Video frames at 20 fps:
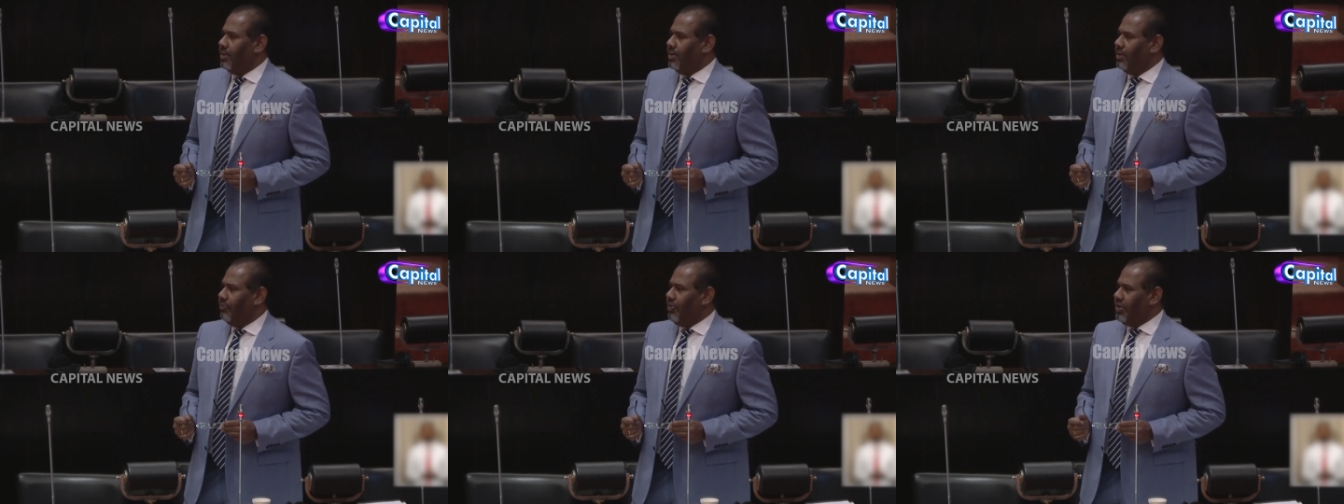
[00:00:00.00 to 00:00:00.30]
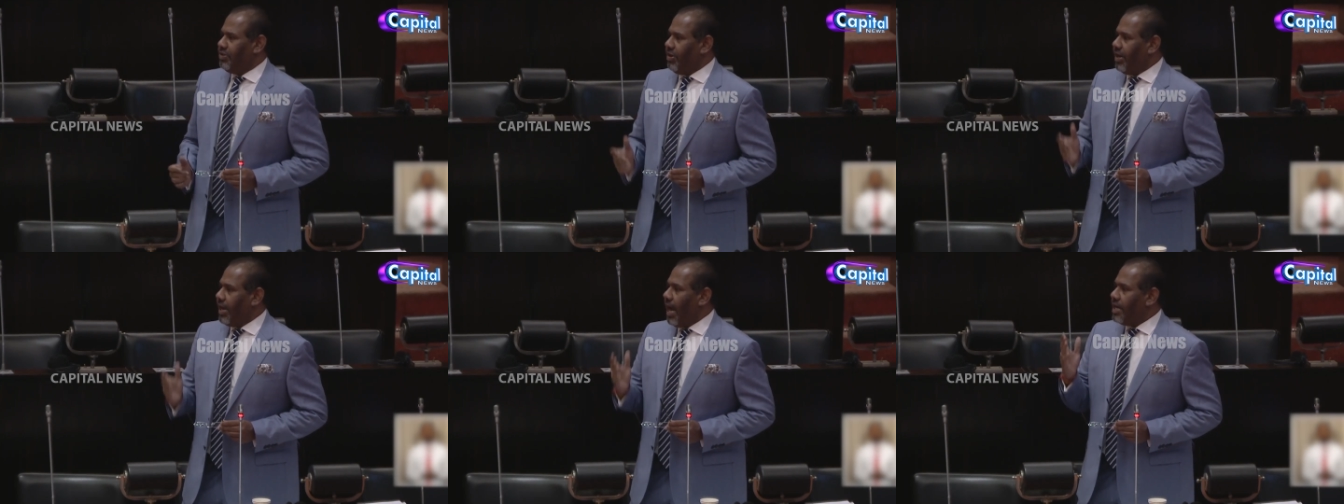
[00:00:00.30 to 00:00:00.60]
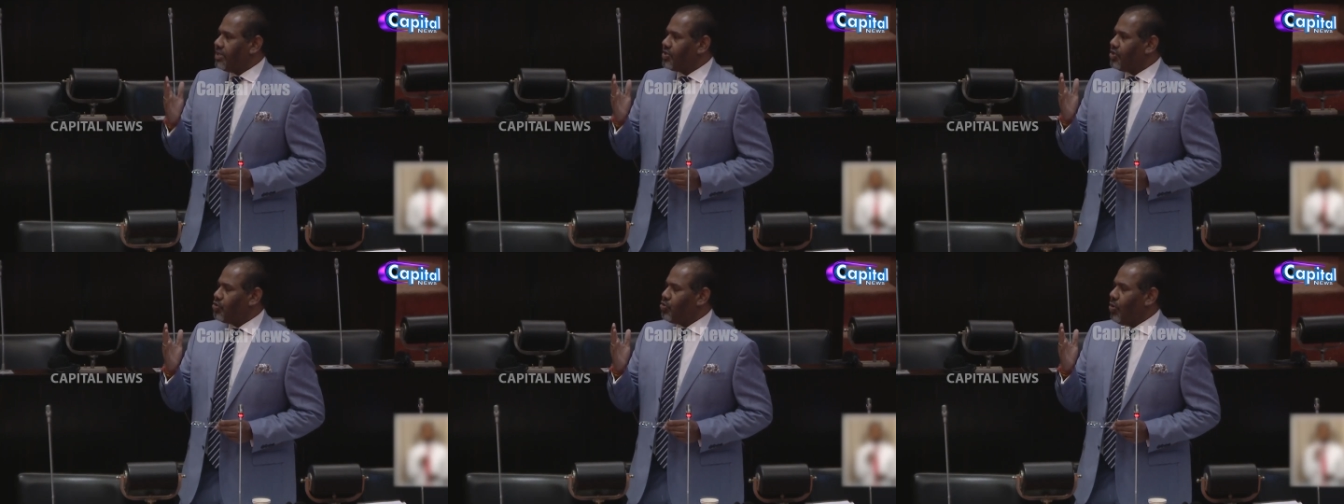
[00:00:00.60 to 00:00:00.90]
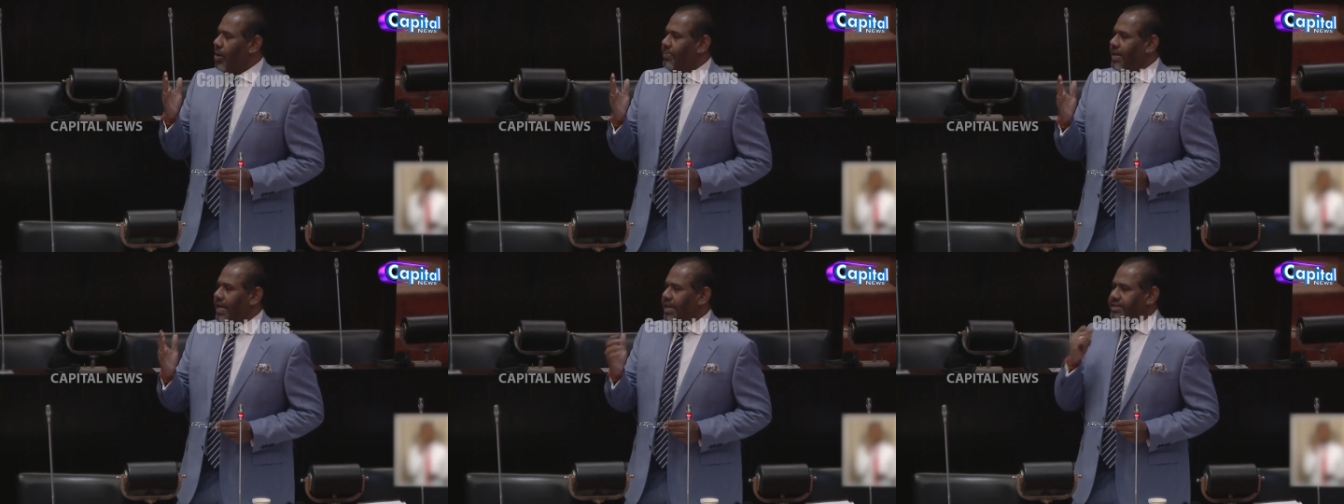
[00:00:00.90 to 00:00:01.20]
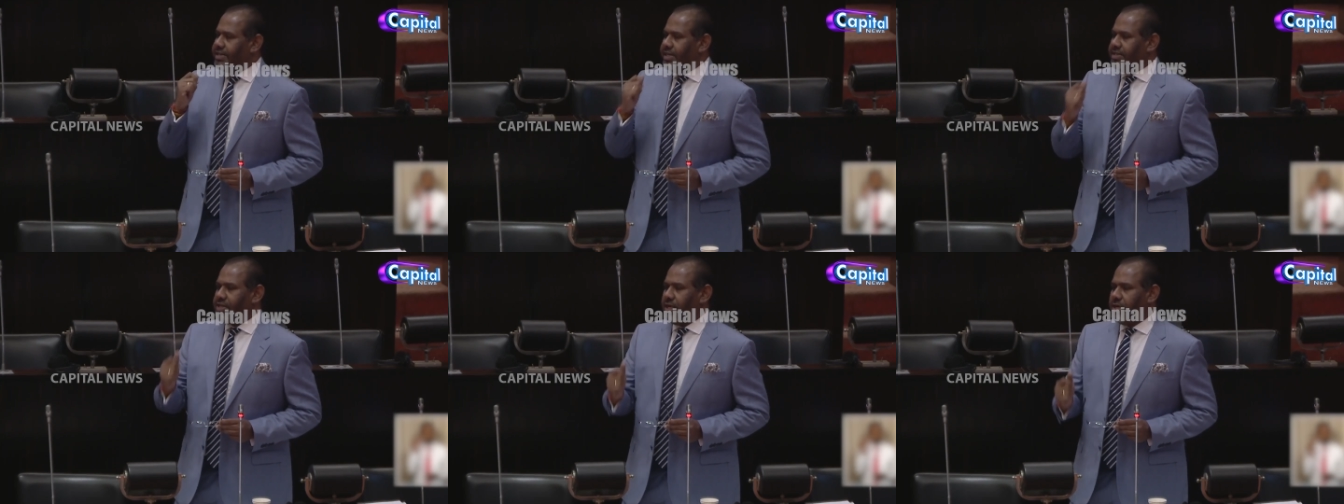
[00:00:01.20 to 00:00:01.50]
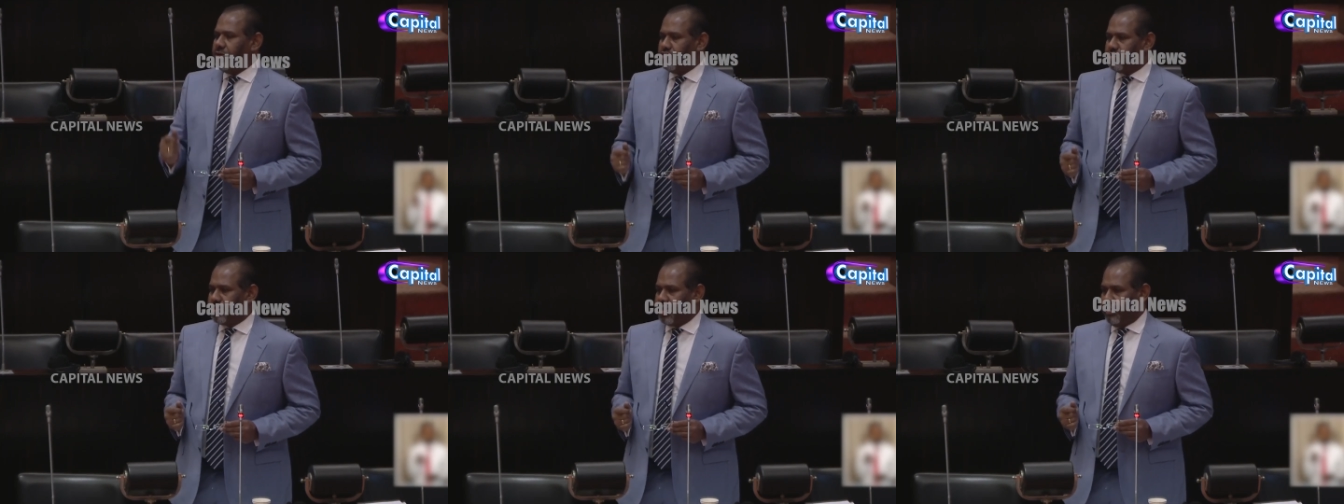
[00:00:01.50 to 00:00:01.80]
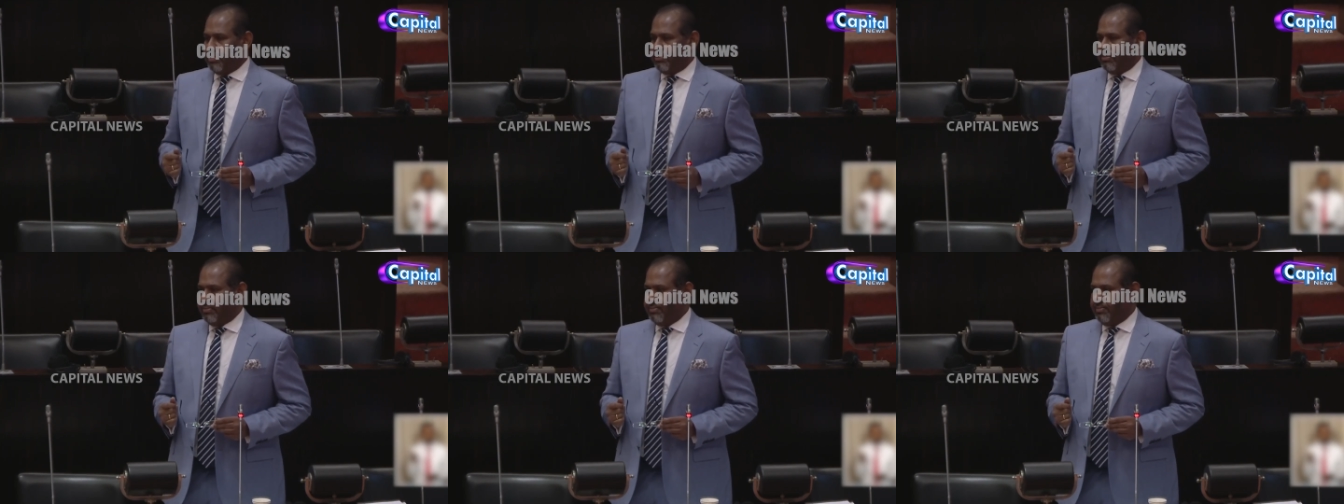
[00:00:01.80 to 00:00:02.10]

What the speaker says: with regards to a military solution.